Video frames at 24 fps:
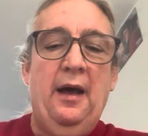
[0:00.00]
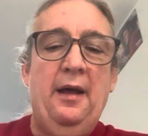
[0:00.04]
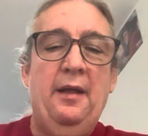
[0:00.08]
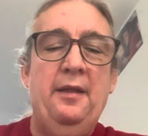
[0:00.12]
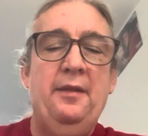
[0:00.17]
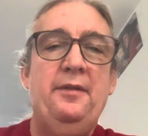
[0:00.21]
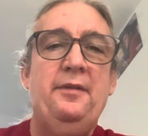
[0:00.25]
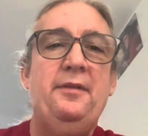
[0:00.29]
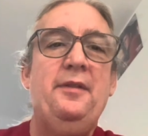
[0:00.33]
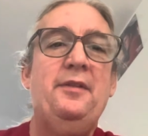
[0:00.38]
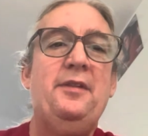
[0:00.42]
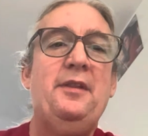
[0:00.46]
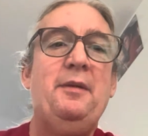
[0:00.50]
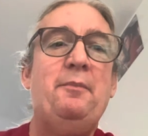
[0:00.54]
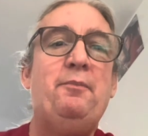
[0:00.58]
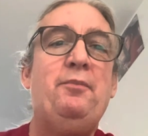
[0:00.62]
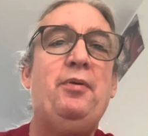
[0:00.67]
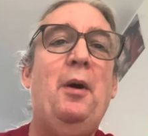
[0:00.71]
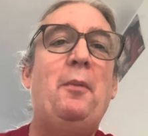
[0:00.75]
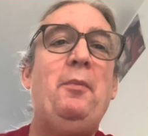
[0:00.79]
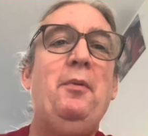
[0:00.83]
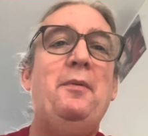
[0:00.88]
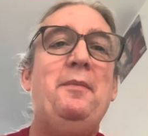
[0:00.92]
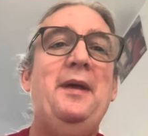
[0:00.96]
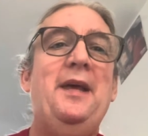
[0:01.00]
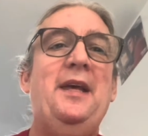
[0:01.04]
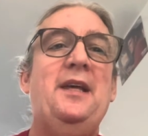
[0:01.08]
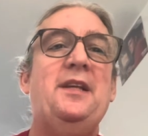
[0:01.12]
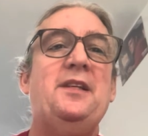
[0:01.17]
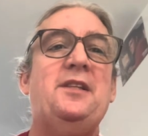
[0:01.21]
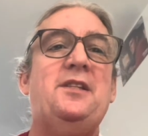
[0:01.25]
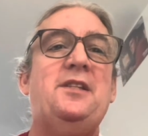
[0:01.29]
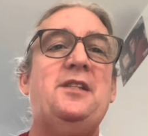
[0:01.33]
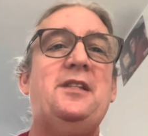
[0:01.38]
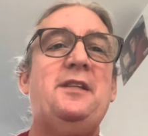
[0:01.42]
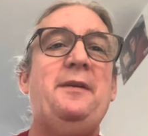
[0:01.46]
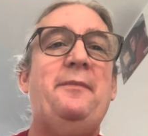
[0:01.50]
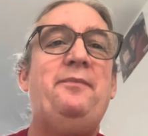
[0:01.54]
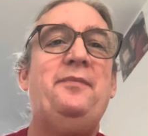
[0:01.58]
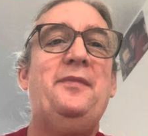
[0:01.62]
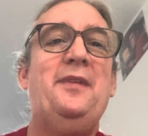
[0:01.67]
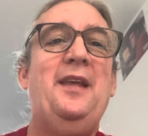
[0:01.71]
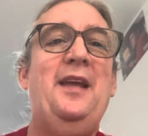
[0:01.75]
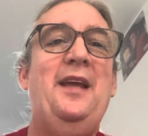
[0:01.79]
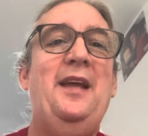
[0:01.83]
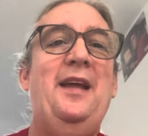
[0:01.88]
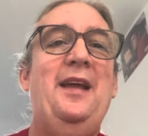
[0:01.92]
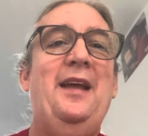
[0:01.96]
The problem is,
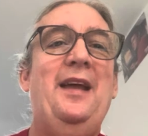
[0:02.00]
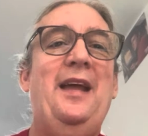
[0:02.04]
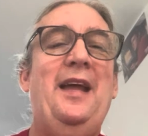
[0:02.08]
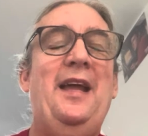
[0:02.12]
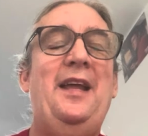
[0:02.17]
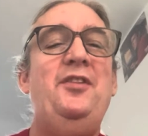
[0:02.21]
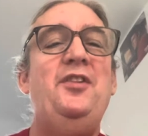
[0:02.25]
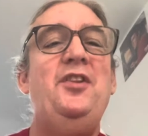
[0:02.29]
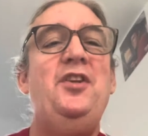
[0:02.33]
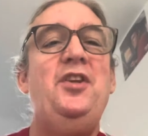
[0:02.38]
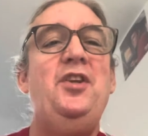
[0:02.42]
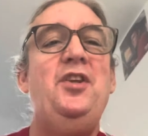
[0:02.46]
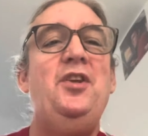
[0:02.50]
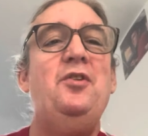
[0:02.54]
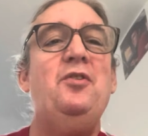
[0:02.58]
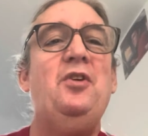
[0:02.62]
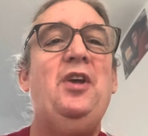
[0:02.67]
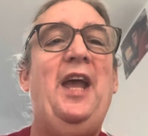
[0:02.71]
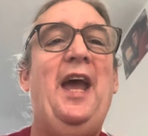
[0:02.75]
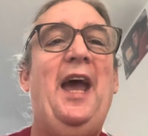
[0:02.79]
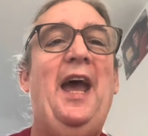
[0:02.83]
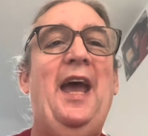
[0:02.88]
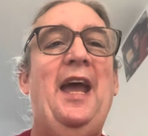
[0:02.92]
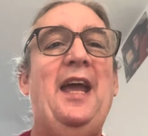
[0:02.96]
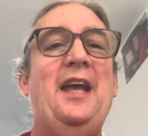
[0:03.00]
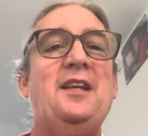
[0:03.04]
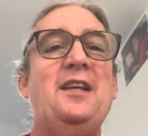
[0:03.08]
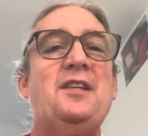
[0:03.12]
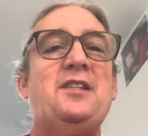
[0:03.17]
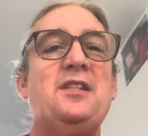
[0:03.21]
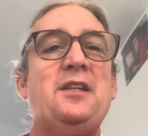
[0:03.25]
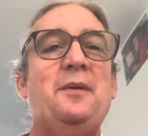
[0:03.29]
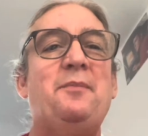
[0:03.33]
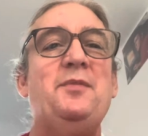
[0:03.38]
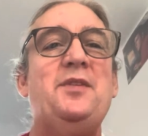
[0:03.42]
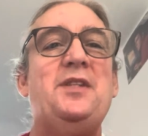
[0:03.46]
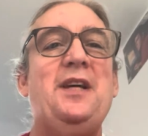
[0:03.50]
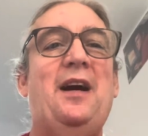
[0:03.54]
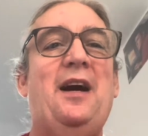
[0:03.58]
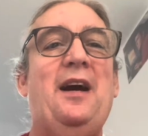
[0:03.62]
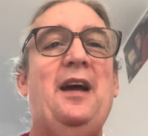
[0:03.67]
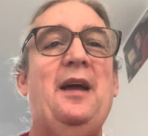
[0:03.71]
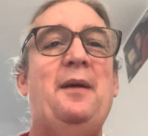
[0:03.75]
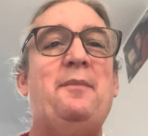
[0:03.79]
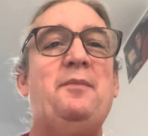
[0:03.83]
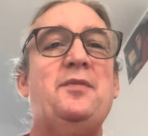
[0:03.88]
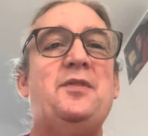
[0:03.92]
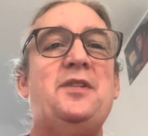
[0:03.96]
in the UK,
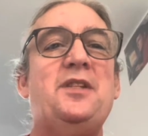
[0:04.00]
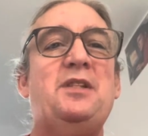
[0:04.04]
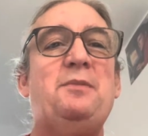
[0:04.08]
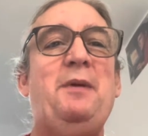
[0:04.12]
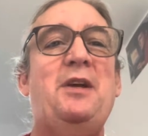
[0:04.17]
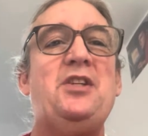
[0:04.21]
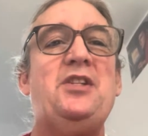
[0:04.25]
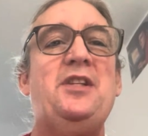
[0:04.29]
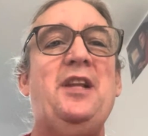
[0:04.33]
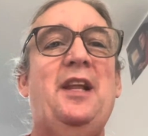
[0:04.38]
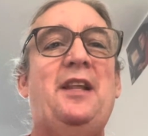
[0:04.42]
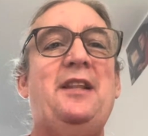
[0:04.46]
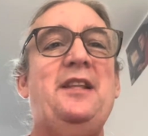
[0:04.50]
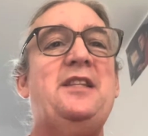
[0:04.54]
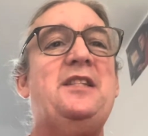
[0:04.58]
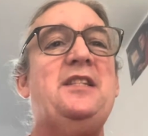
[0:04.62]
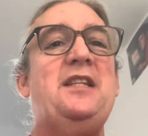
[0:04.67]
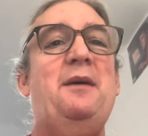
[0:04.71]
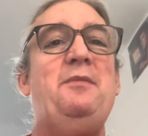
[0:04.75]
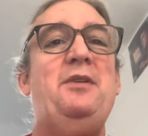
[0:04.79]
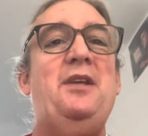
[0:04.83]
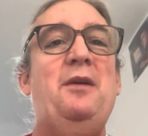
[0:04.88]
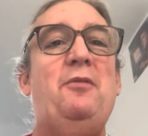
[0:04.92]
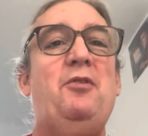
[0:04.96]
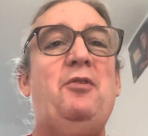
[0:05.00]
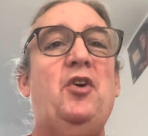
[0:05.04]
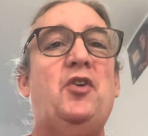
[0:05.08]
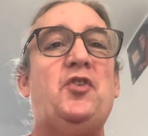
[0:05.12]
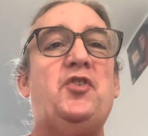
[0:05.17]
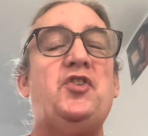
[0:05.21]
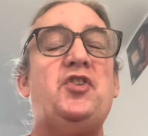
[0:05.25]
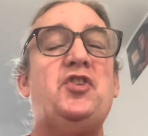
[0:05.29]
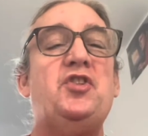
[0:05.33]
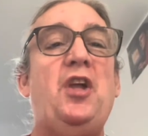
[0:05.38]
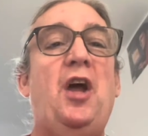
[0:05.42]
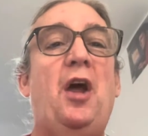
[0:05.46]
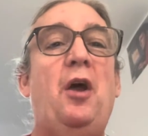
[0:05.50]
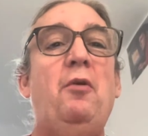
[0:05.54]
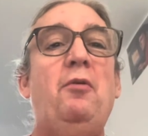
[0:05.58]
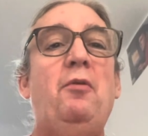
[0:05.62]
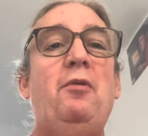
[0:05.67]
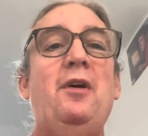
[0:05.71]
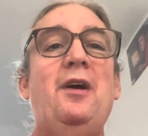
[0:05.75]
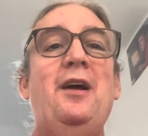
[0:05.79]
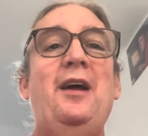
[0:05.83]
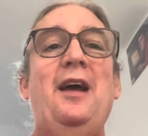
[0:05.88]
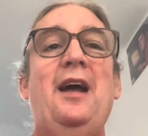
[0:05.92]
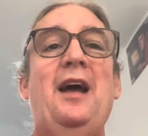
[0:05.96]
sometimes, especially at this time of year, we've got
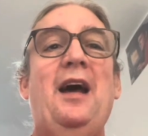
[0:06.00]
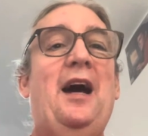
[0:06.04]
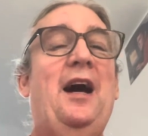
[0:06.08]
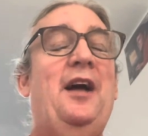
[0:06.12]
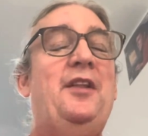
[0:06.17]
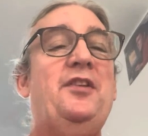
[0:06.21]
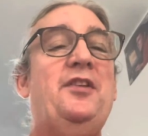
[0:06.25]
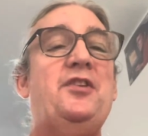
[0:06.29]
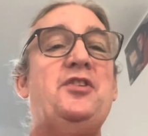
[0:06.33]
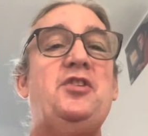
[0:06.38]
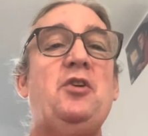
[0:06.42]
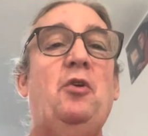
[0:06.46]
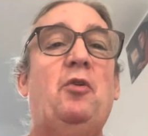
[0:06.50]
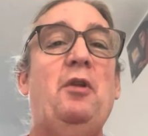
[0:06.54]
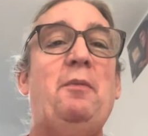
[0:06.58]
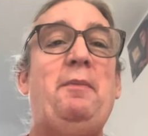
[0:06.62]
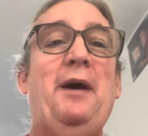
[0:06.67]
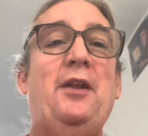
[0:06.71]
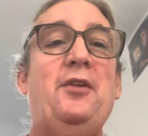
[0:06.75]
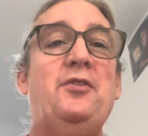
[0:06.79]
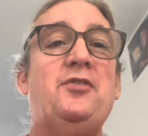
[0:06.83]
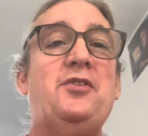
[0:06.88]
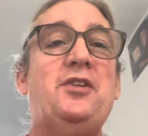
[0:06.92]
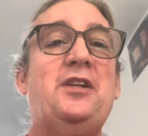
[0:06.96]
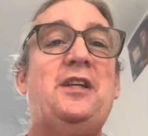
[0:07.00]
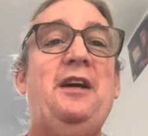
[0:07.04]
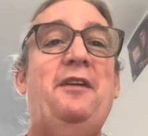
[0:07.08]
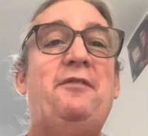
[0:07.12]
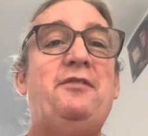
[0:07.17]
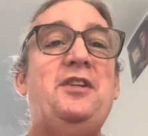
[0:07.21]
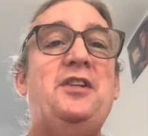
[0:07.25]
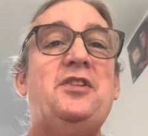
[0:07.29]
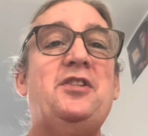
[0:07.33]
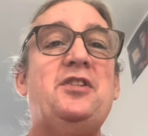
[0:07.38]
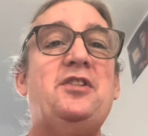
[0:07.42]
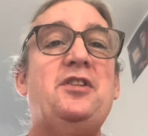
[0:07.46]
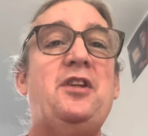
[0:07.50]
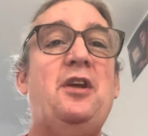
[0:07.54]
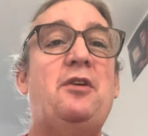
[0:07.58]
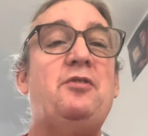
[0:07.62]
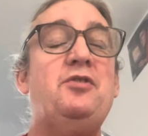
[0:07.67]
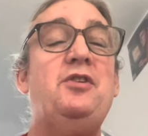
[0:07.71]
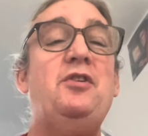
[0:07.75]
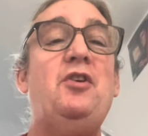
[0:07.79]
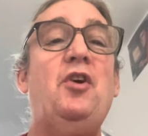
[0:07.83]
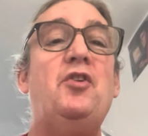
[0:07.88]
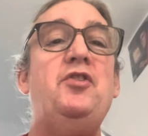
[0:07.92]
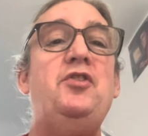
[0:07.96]
snow and the solar panels are covered in snow,
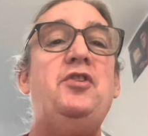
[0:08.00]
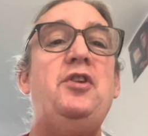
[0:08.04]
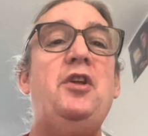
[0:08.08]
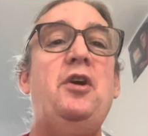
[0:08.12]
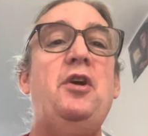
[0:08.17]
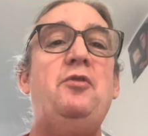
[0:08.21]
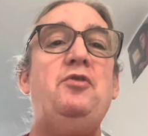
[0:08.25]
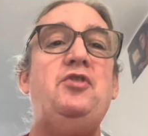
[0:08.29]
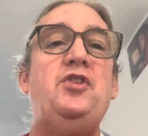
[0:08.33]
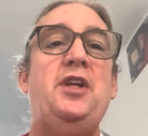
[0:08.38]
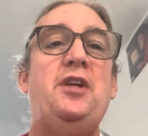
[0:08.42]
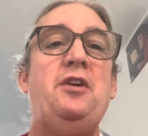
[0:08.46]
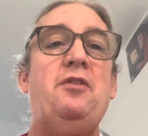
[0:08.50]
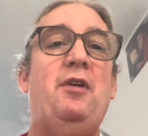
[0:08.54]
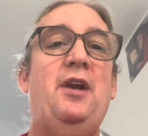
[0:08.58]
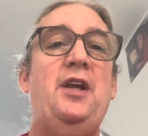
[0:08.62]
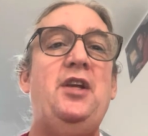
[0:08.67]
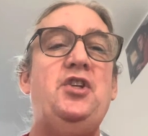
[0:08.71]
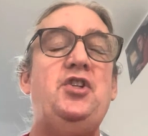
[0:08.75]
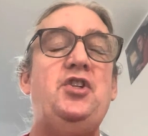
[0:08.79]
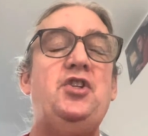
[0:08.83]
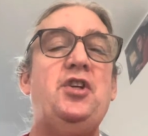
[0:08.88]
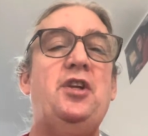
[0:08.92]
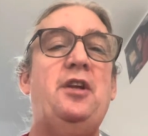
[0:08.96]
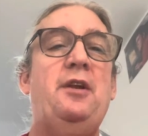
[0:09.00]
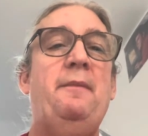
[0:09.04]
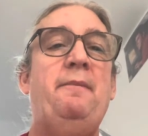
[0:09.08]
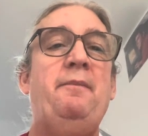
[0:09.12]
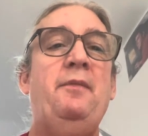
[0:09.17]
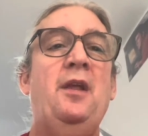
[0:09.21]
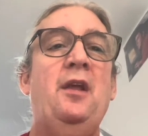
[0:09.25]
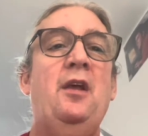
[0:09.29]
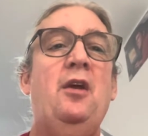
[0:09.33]
so you've got no generation,